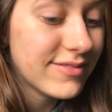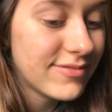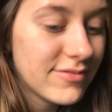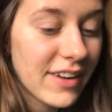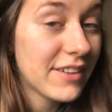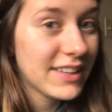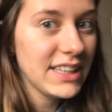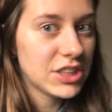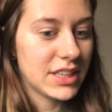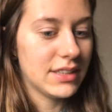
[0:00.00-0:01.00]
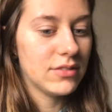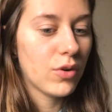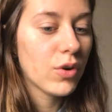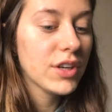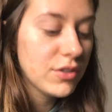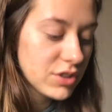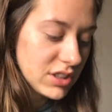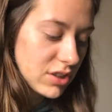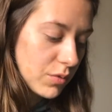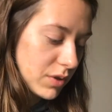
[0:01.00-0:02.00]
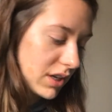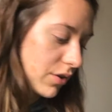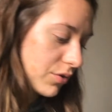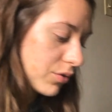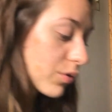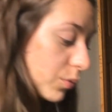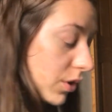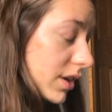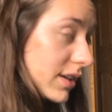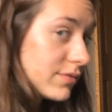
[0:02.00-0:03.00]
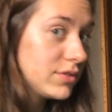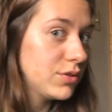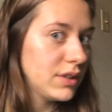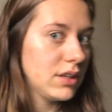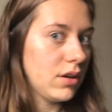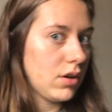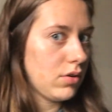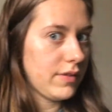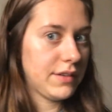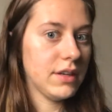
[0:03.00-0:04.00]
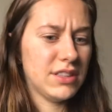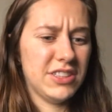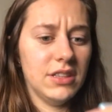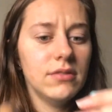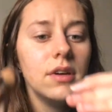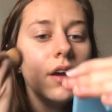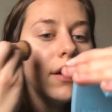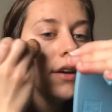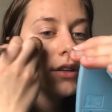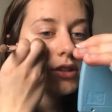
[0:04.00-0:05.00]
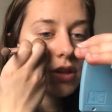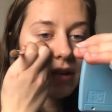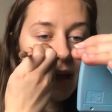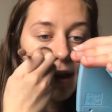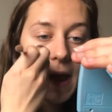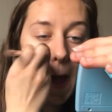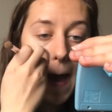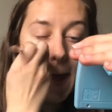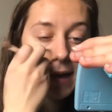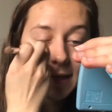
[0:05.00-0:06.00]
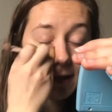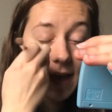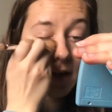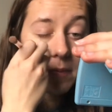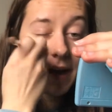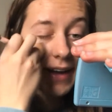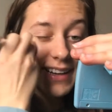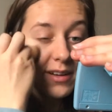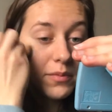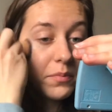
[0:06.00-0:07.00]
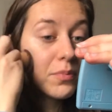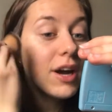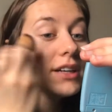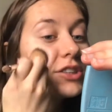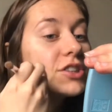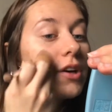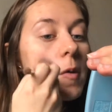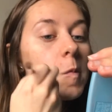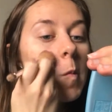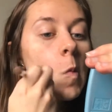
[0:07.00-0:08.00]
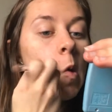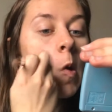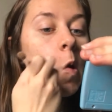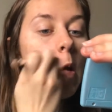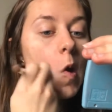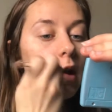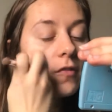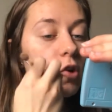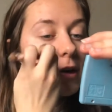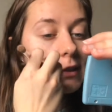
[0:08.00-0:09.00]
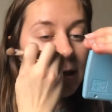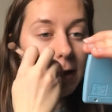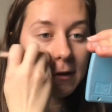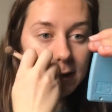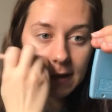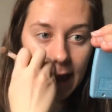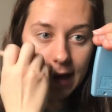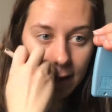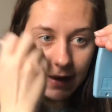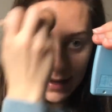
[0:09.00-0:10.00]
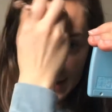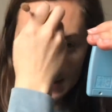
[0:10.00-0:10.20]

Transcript: foundation, or you just don't want to go through the work of doing a whole foundation. So then I take my brush, and of course you can use your hands